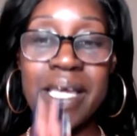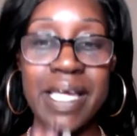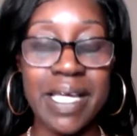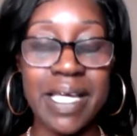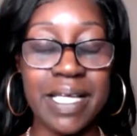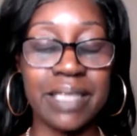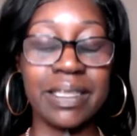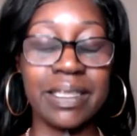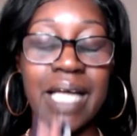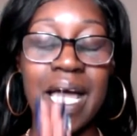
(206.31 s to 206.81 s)

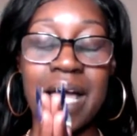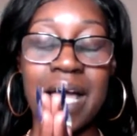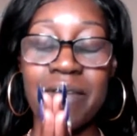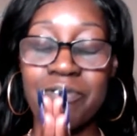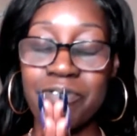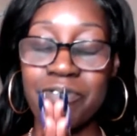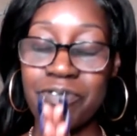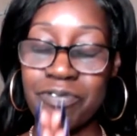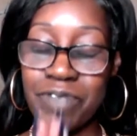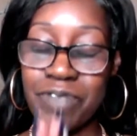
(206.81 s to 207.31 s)
He is
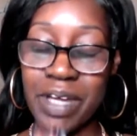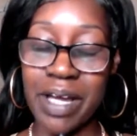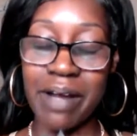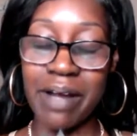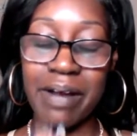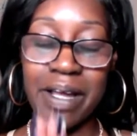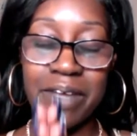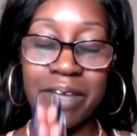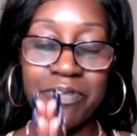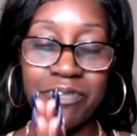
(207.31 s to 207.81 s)
a
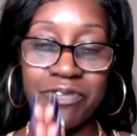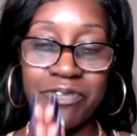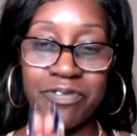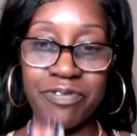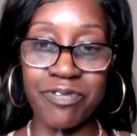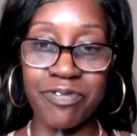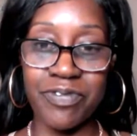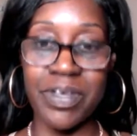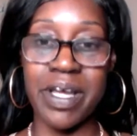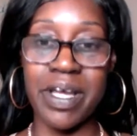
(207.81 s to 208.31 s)
very,
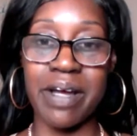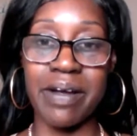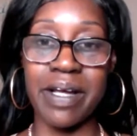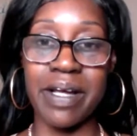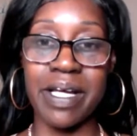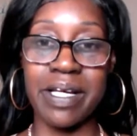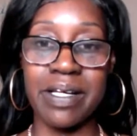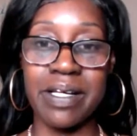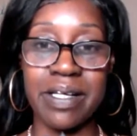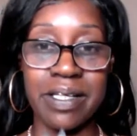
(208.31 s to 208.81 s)

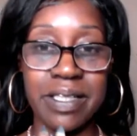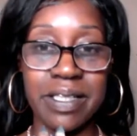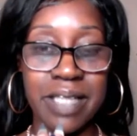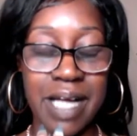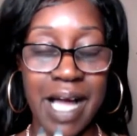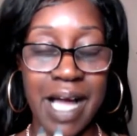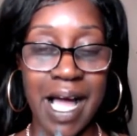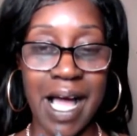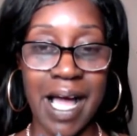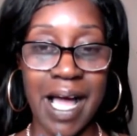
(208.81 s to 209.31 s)
very
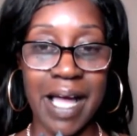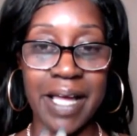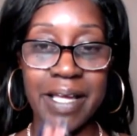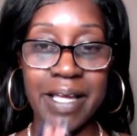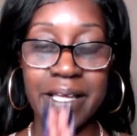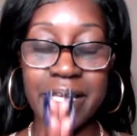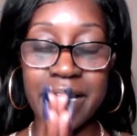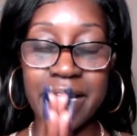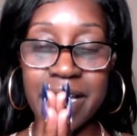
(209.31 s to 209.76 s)
good guy.